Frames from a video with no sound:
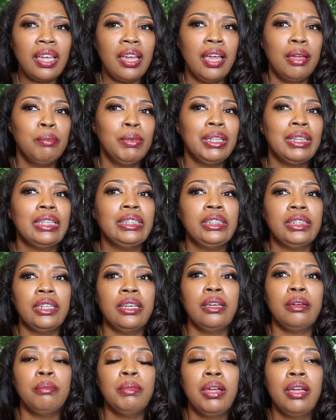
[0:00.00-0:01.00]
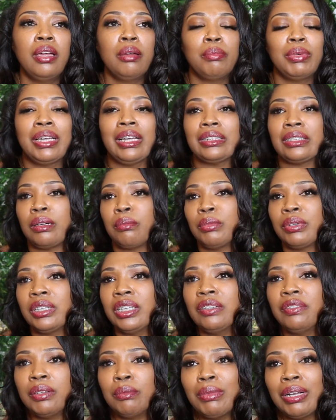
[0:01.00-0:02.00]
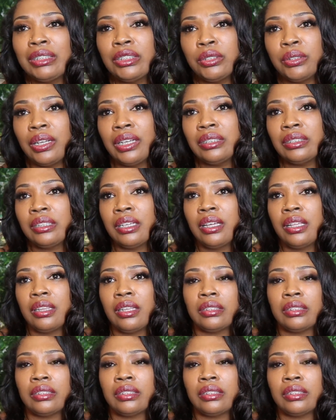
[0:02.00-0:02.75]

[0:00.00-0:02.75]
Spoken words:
I'm in the gym because I'm relieving my stress.